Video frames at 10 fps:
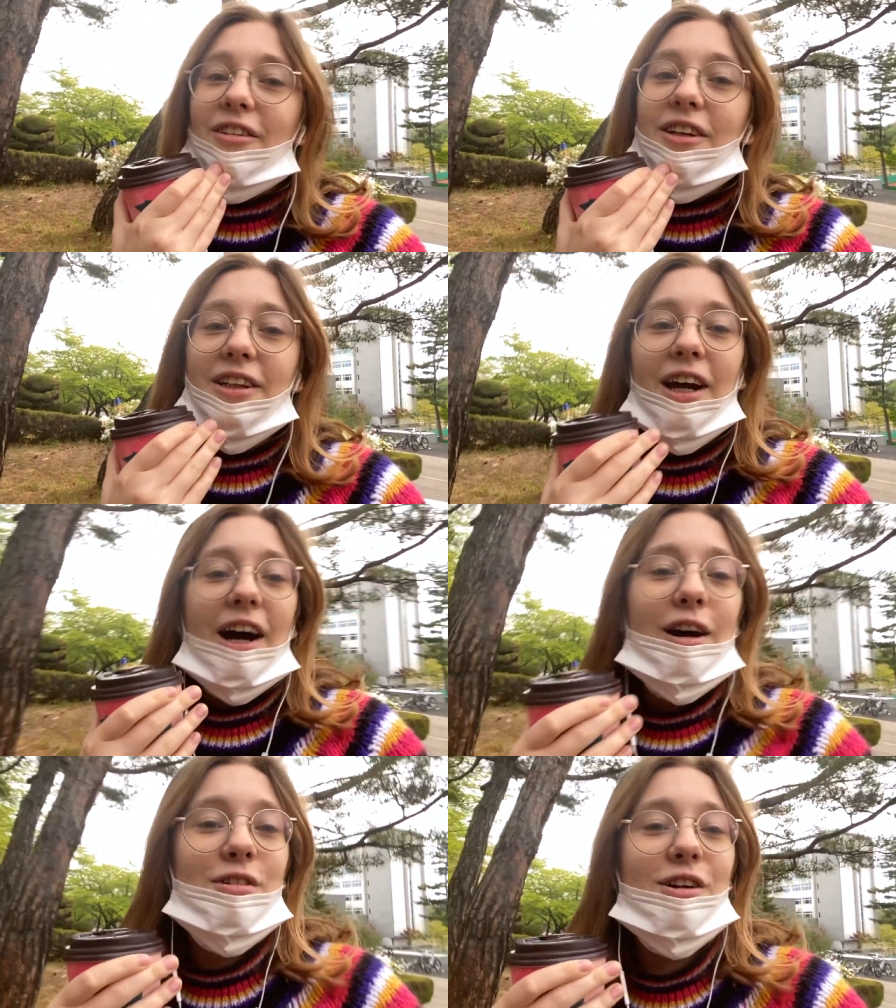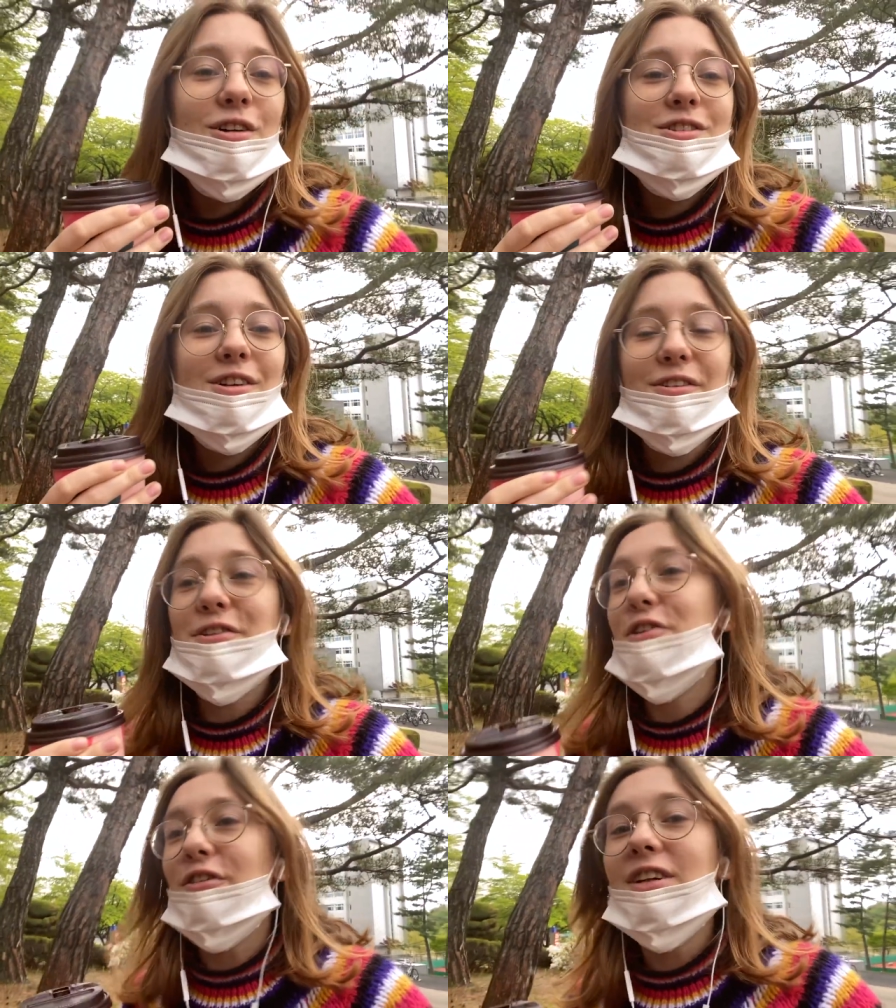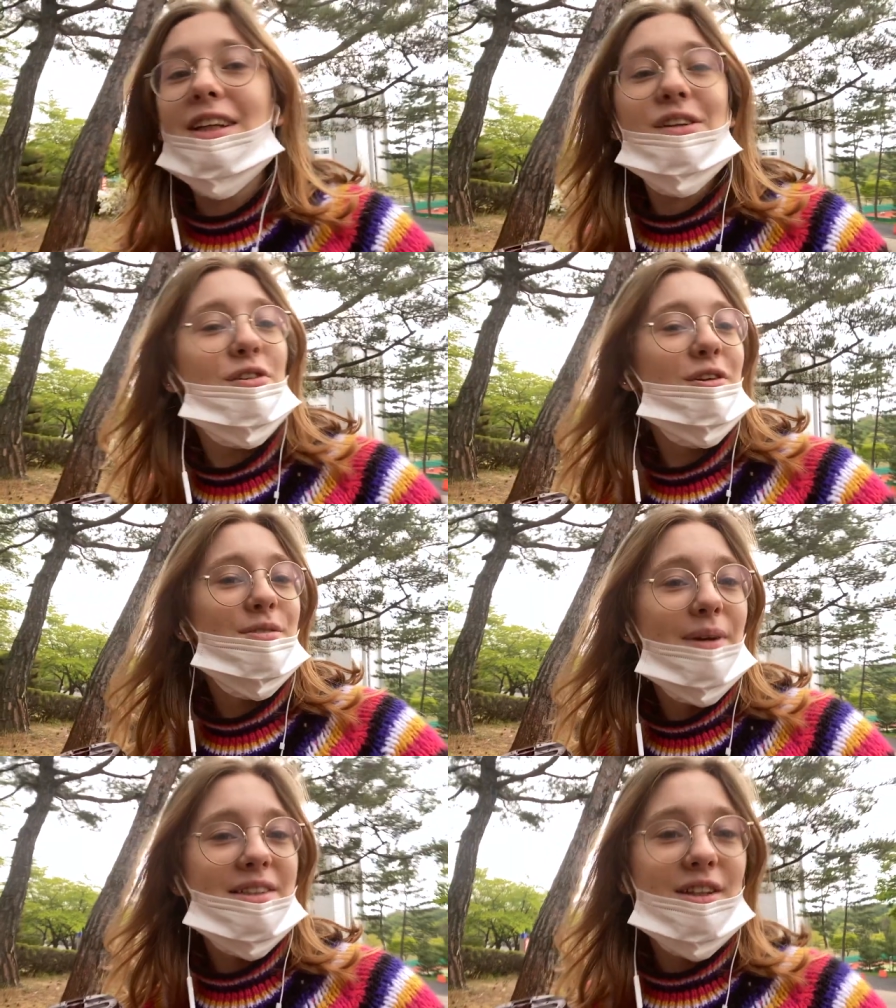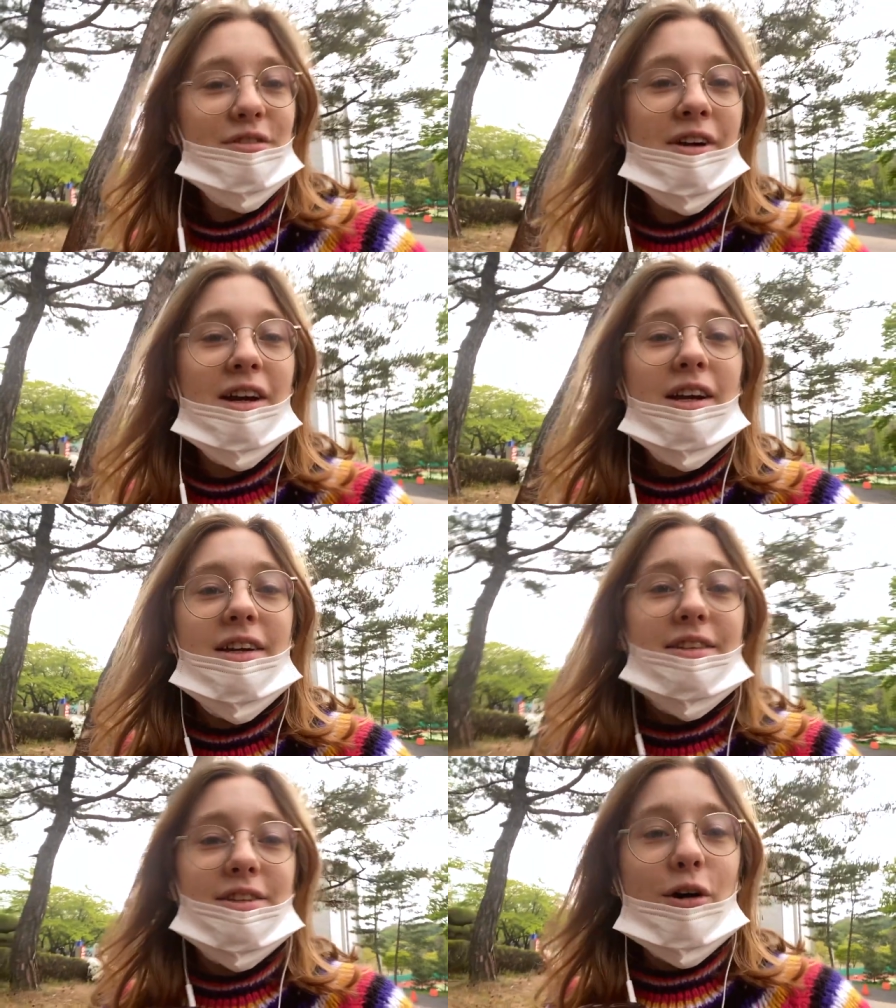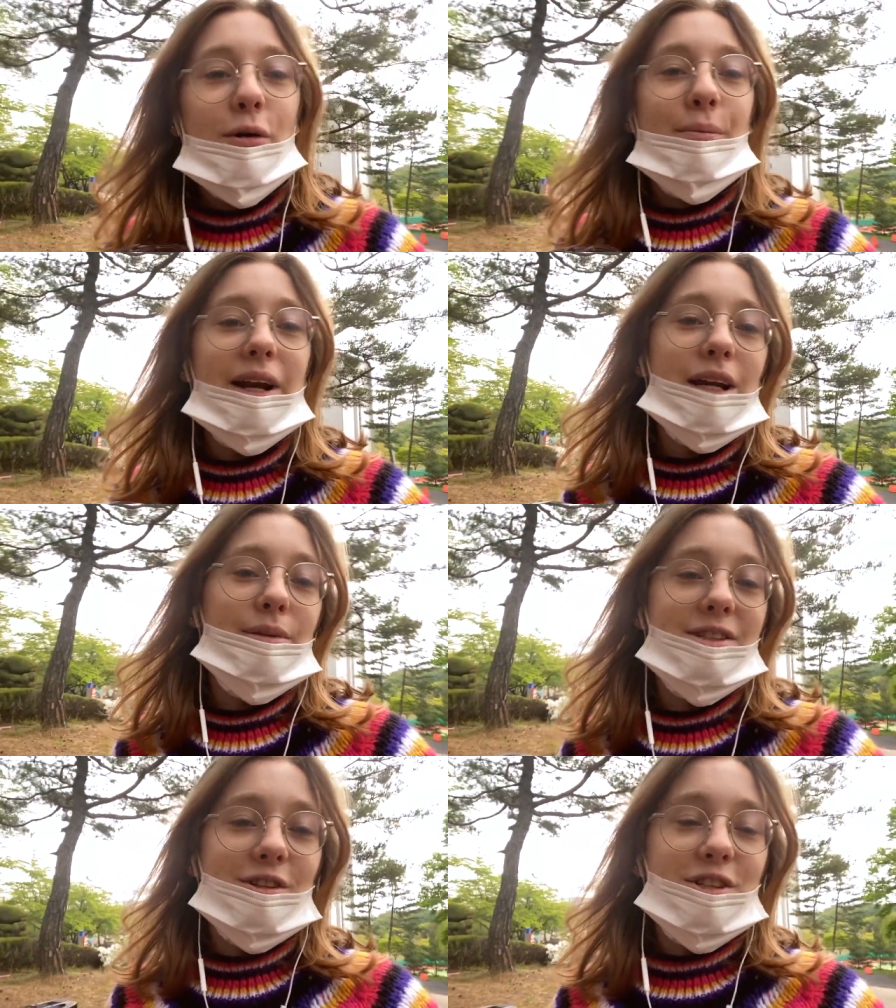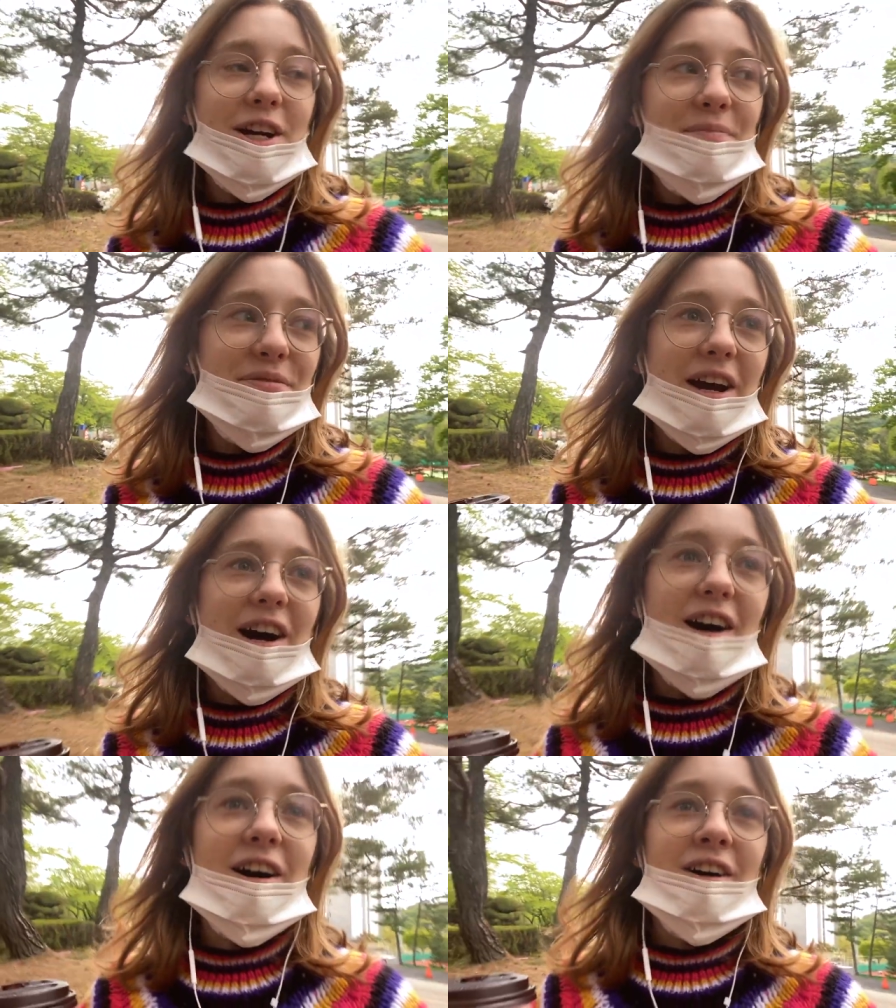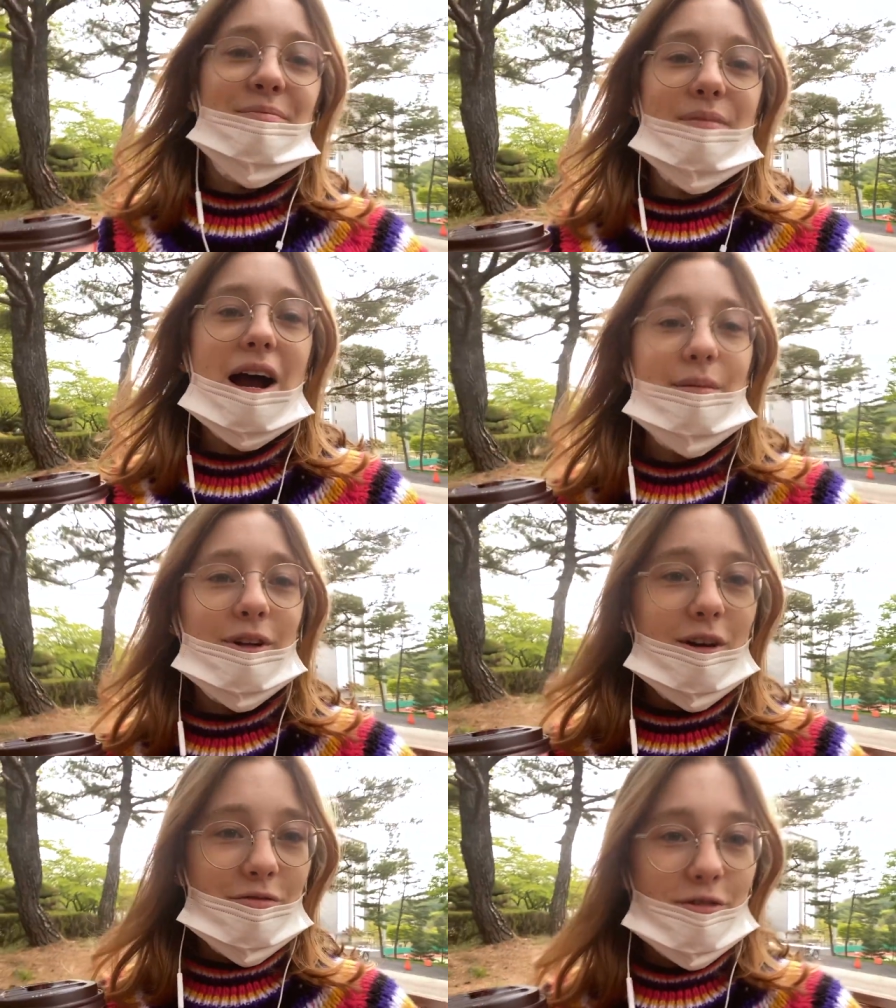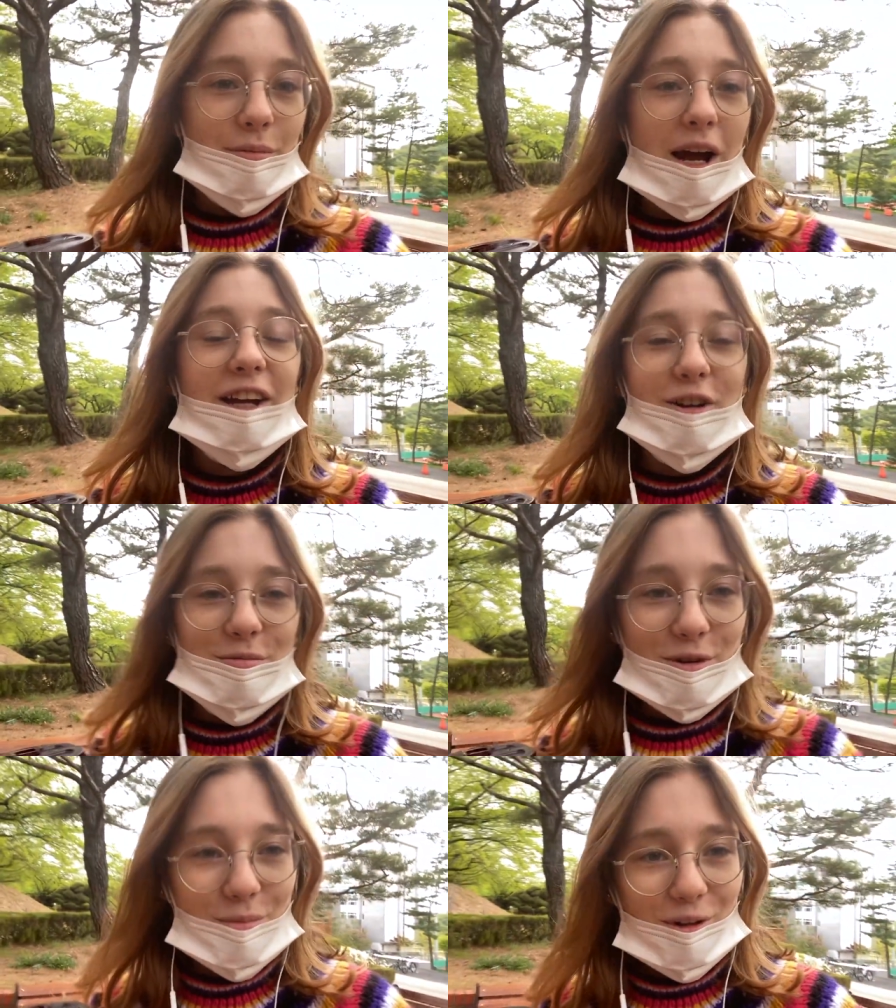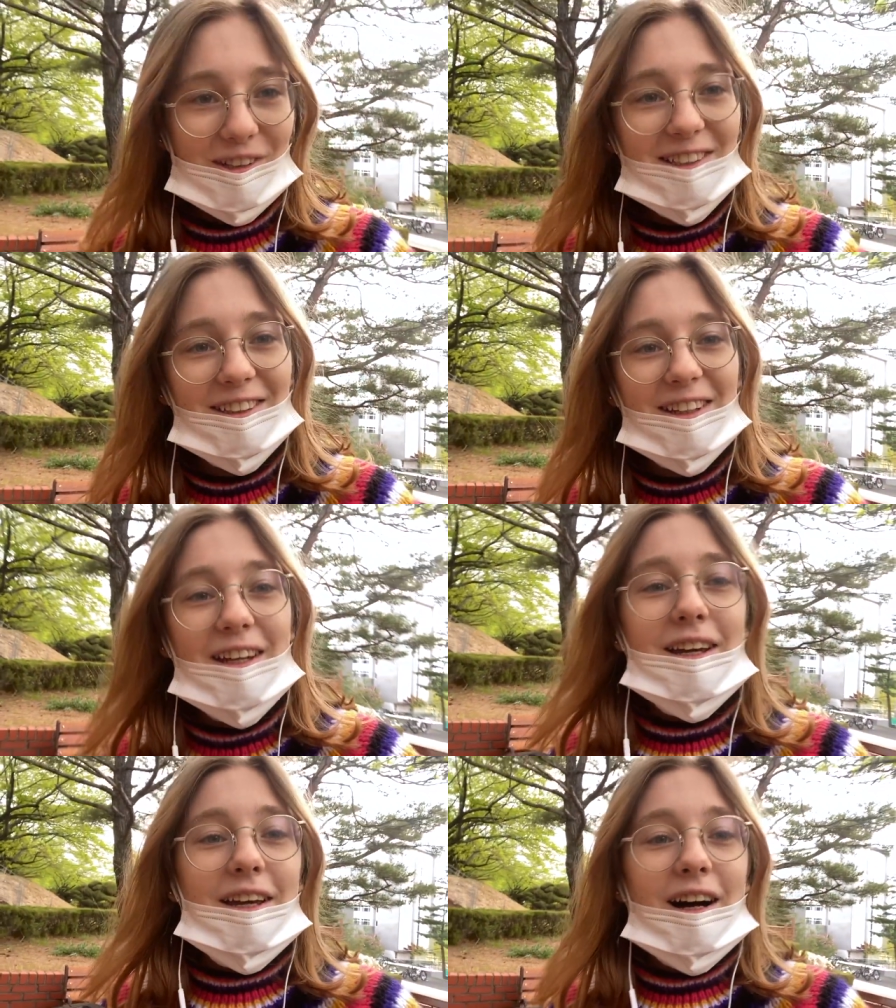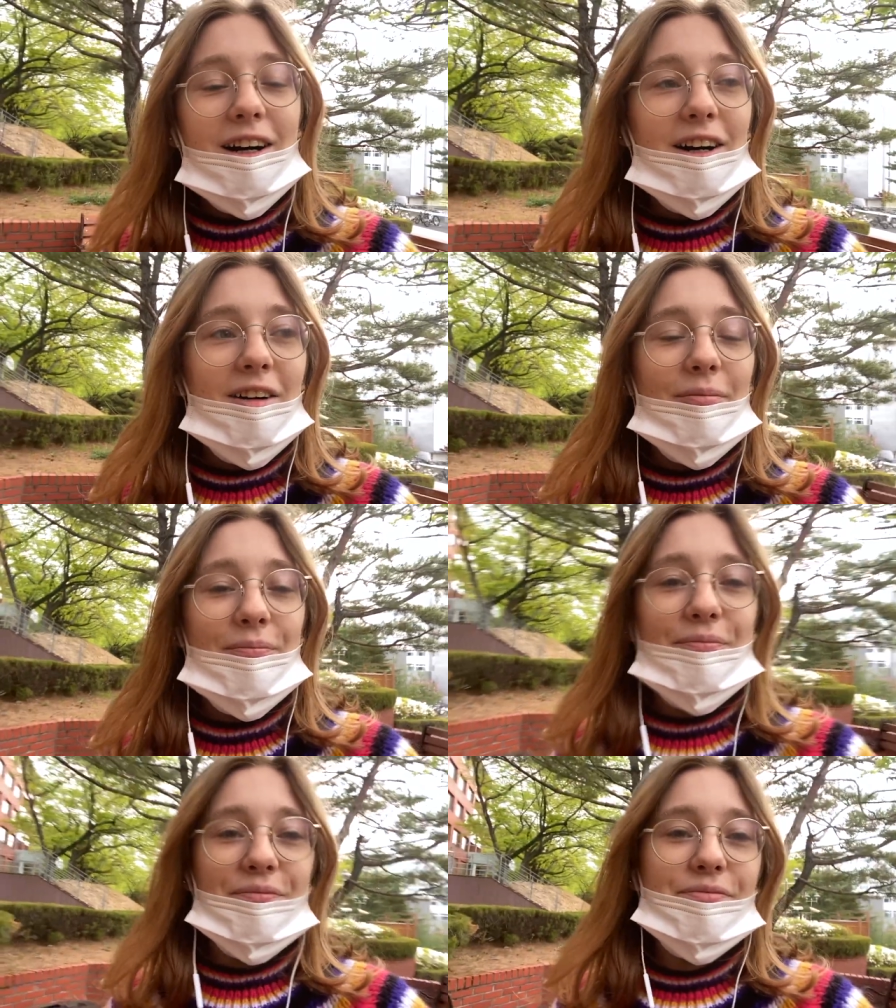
yeah, I will also shortly introduce myself. So my name is Zosia. Um, I'm come from I come from Poland. Um,